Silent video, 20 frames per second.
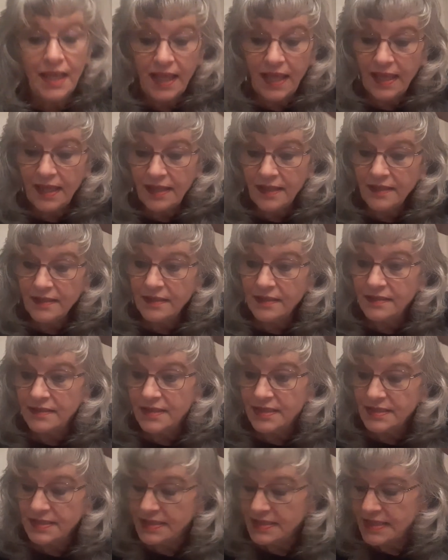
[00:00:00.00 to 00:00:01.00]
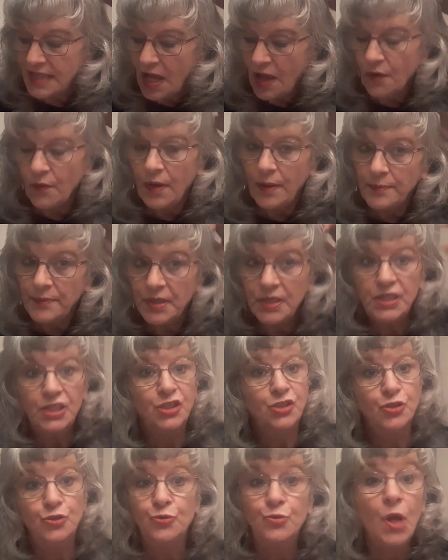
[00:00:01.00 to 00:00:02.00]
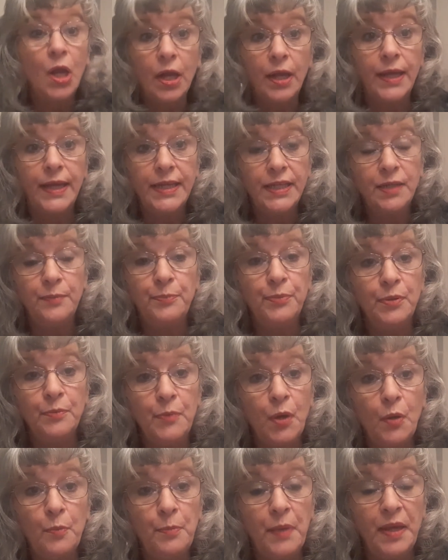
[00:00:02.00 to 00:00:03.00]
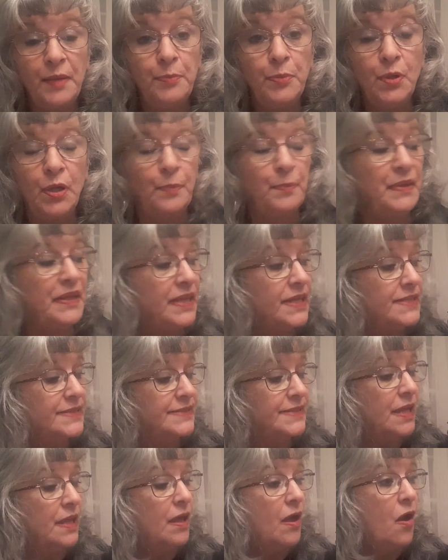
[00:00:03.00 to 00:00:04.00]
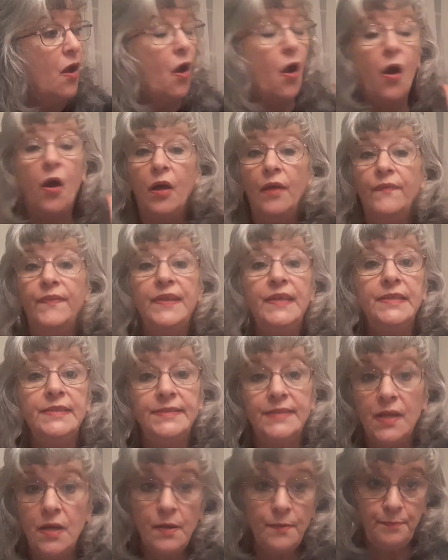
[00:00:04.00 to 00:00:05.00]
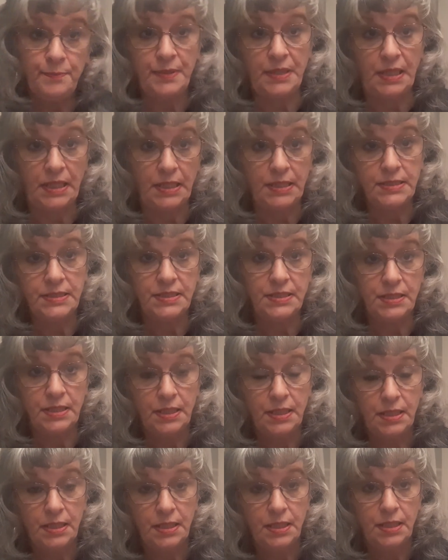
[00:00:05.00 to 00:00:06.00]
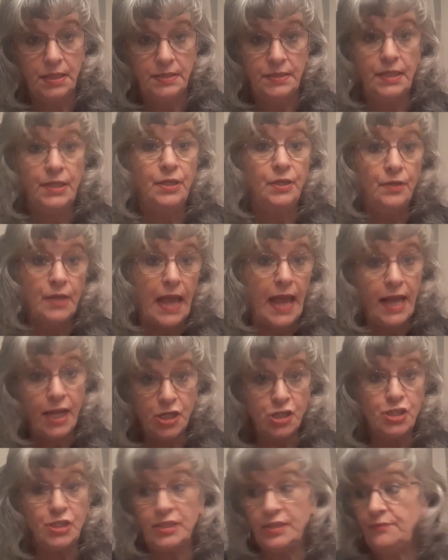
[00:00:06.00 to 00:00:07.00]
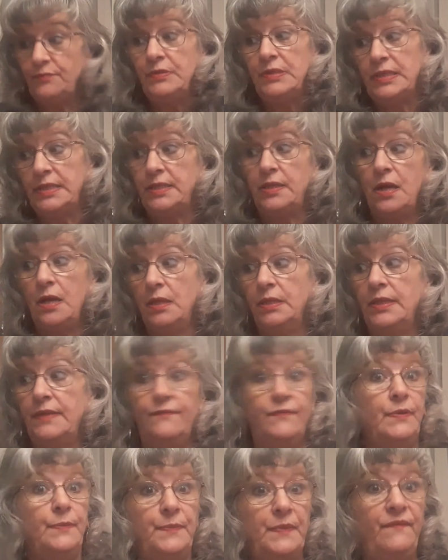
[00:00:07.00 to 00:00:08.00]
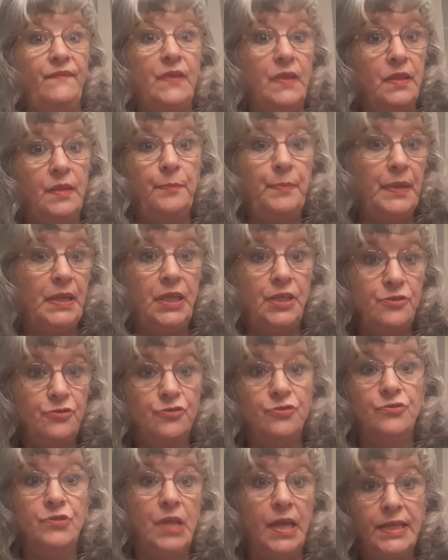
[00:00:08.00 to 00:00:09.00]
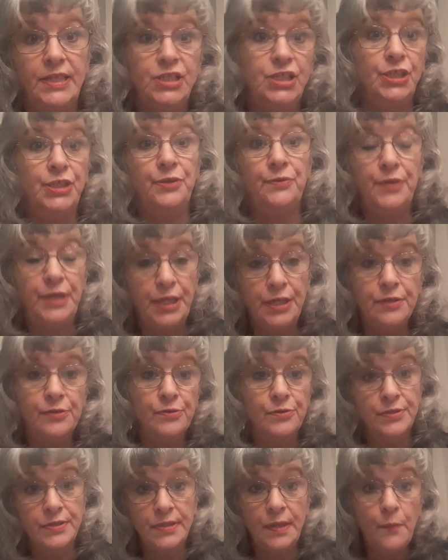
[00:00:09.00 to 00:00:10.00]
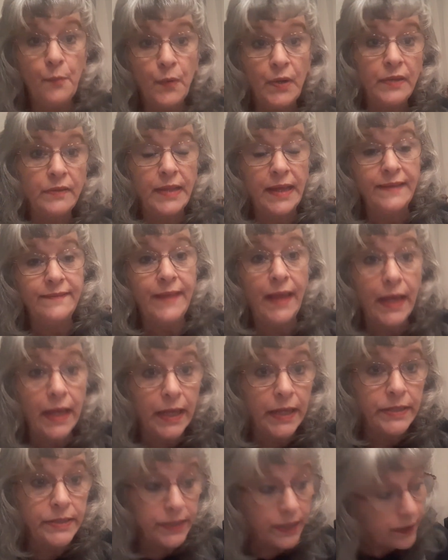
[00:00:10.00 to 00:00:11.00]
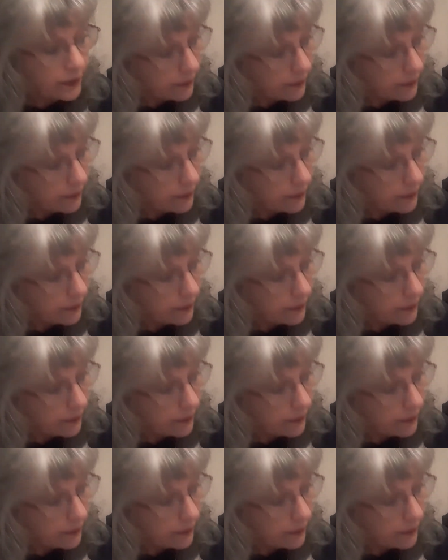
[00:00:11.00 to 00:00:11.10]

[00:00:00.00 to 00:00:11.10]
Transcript: And this is how I'm going to try to promote my book, because all these companies that are actually really calling from the Philippines or Nigeria or somewhere like that